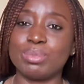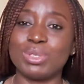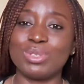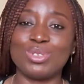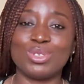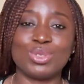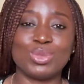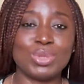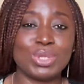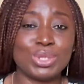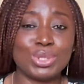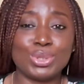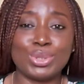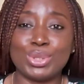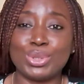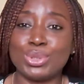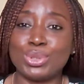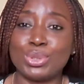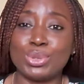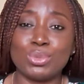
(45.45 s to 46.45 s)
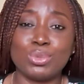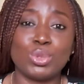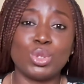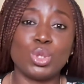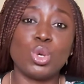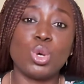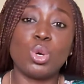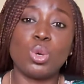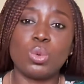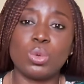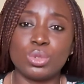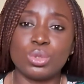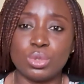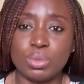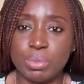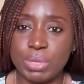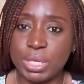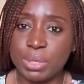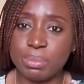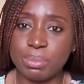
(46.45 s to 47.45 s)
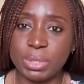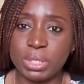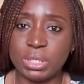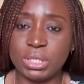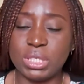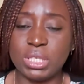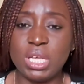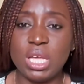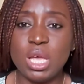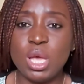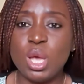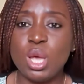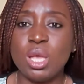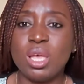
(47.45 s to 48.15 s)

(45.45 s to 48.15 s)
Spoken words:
because 2022 we all want to make money.